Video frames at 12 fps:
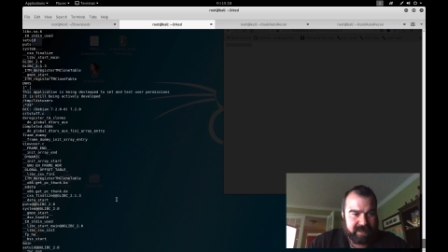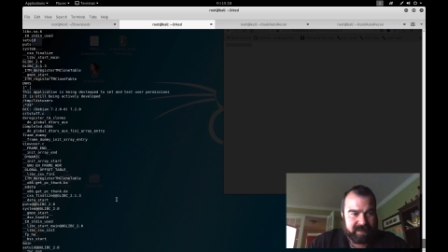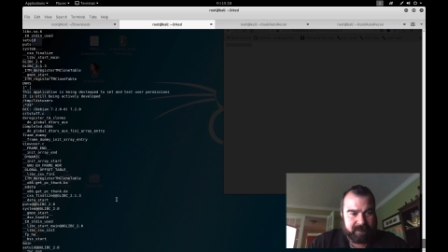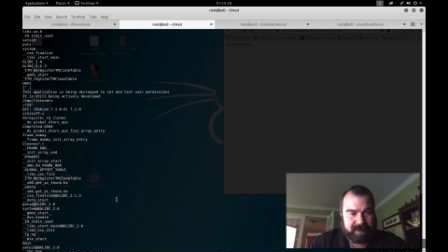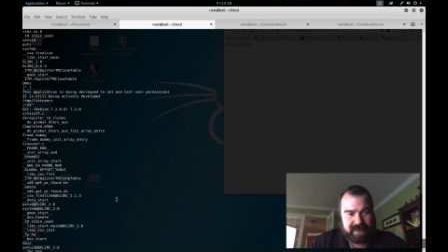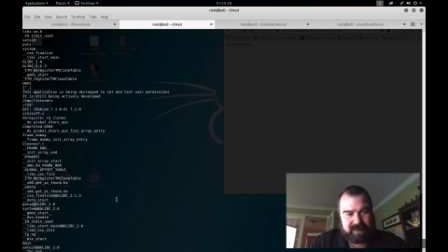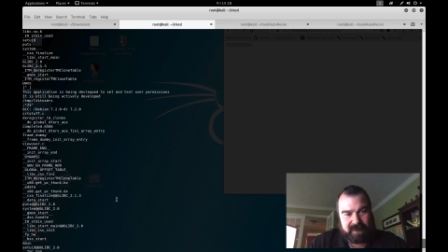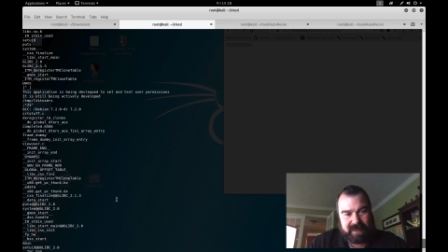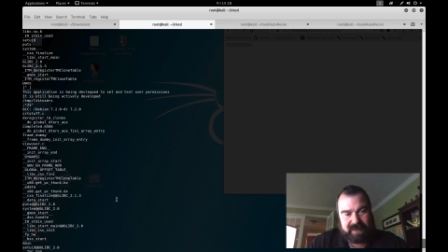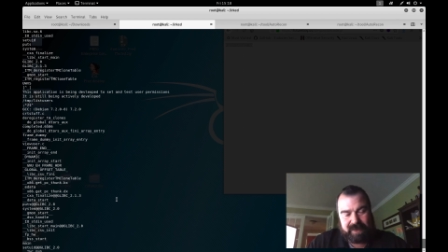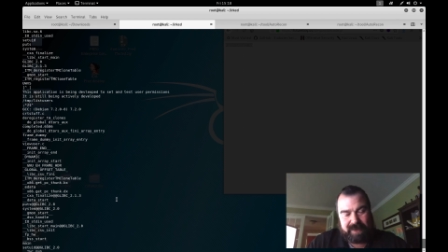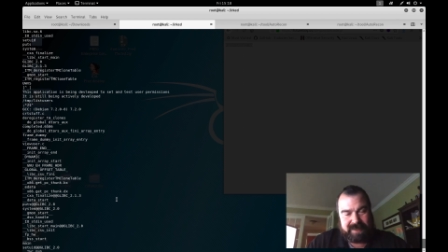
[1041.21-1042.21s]
The best way to
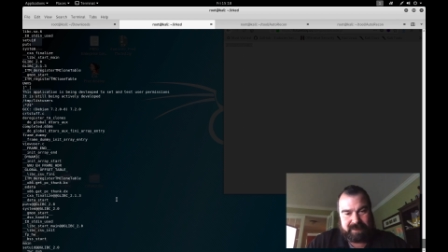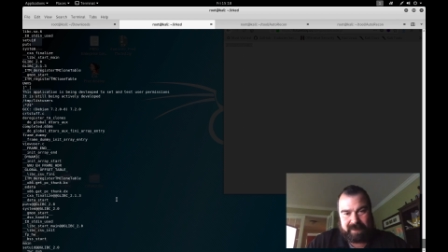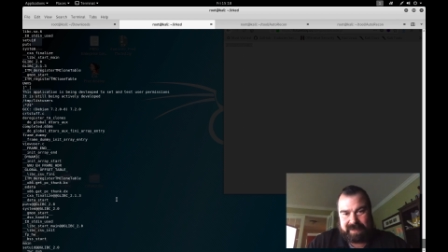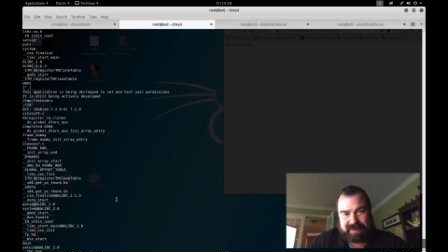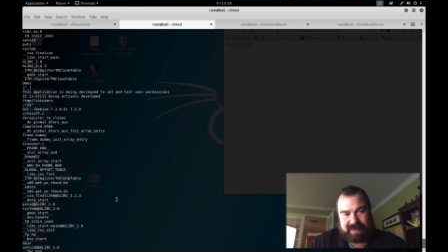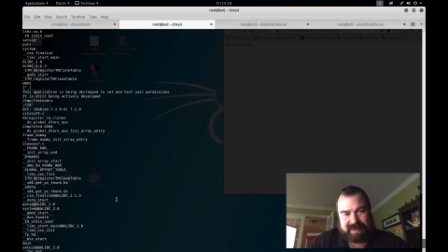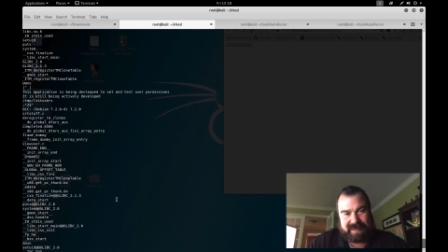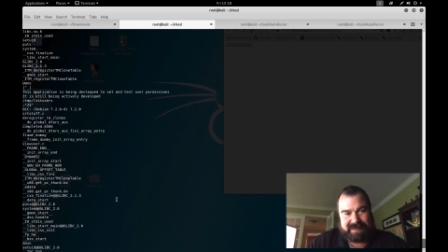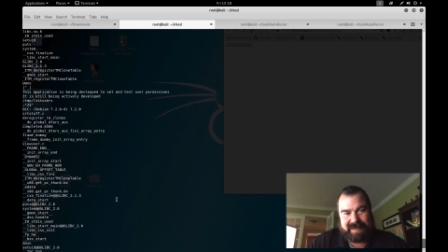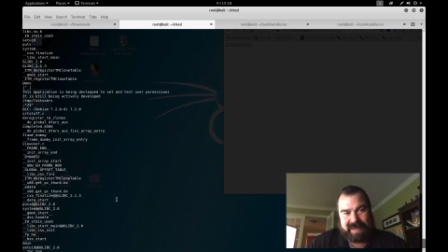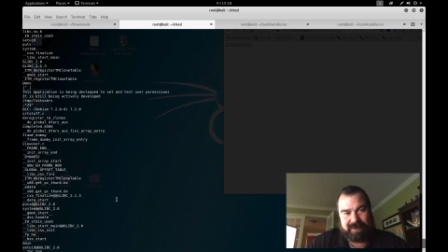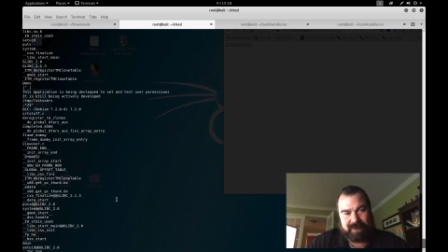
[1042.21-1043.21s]
do is, as I said, is
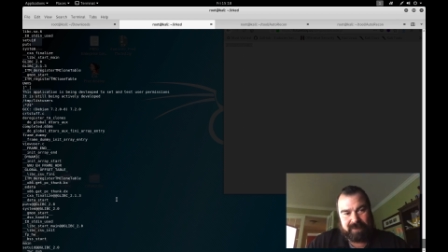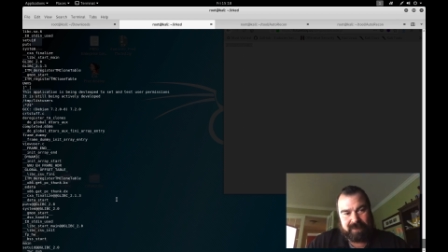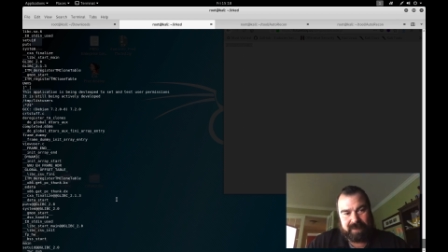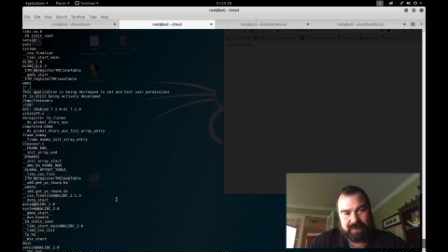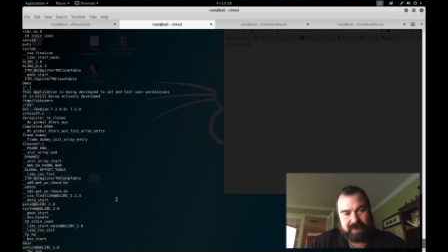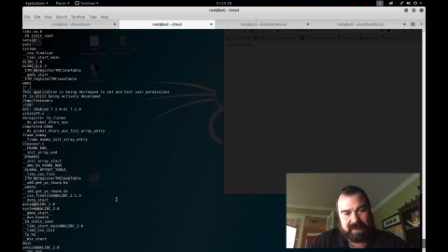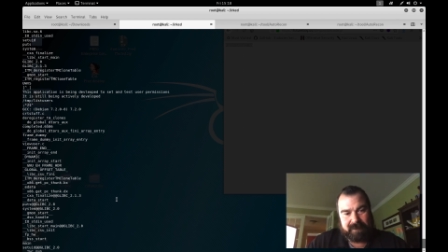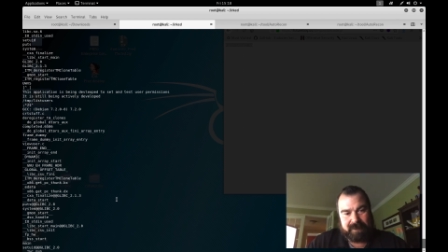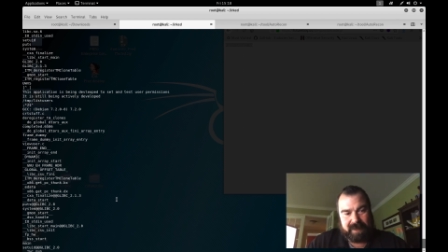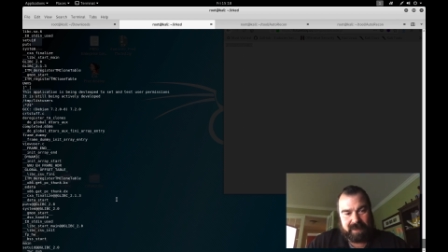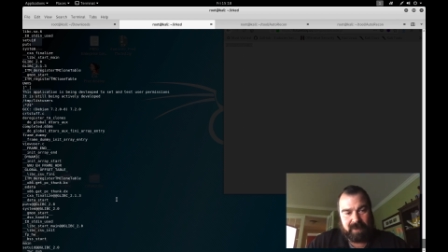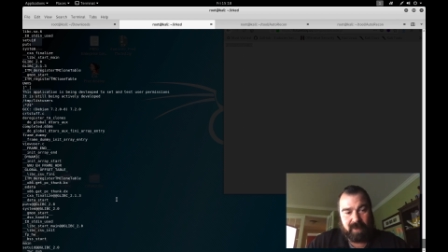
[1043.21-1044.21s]
download and run through a
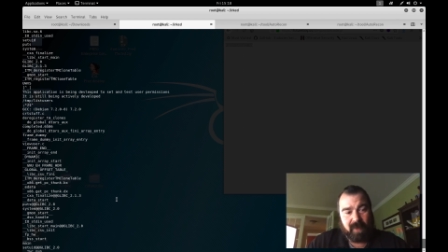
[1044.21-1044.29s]
debugger.